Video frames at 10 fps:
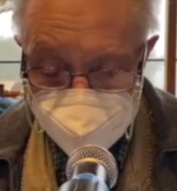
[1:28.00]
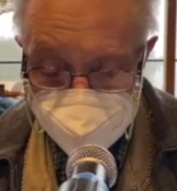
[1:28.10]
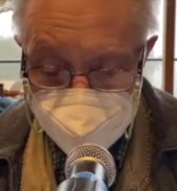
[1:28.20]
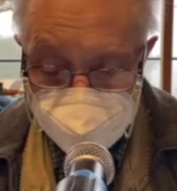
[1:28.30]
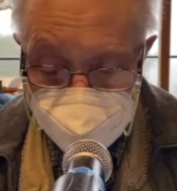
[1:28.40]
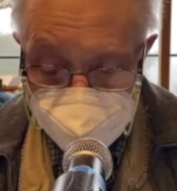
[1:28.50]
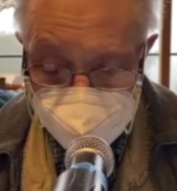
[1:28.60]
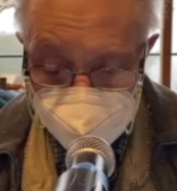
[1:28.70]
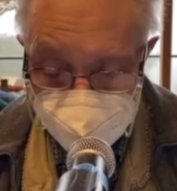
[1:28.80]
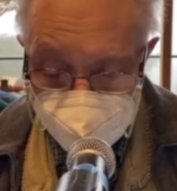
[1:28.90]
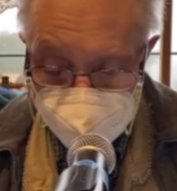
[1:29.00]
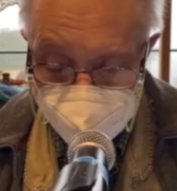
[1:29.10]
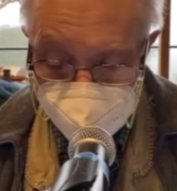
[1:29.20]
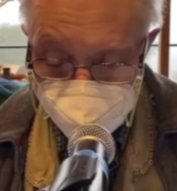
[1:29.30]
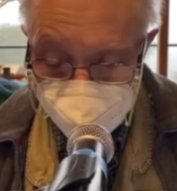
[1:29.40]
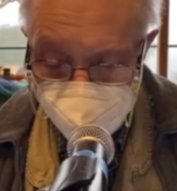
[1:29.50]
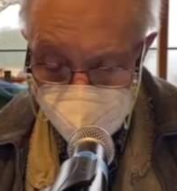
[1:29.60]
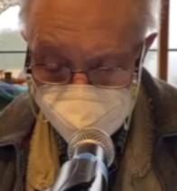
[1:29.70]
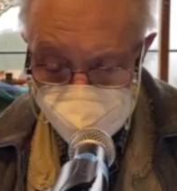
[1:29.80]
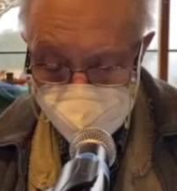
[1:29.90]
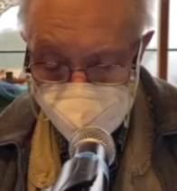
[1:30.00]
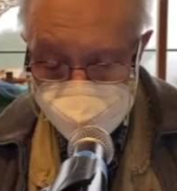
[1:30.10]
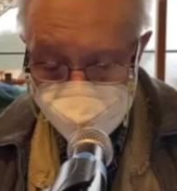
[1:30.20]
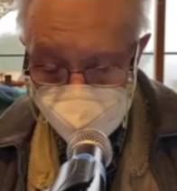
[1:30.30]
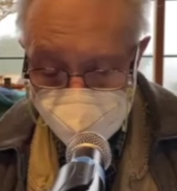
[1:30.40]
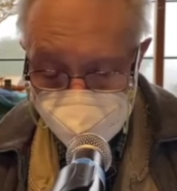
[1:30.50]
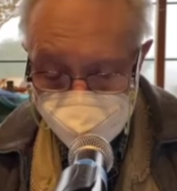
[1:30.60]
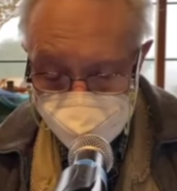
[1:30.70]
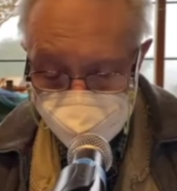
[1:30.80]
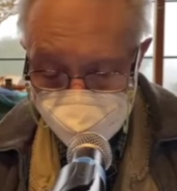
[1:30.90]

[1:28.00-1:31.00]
to him and were baptized by him in the